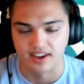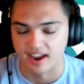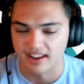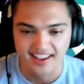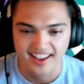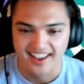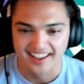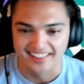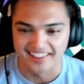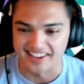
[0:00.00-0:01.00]
Yeah.
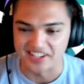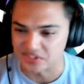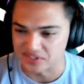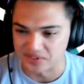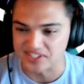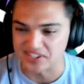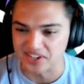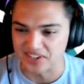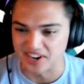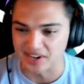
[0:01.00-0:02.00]
Like as soon as I
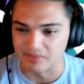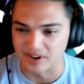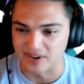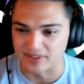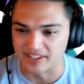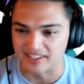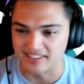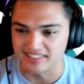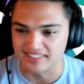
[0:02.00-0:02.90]
started talking about it, I'm like,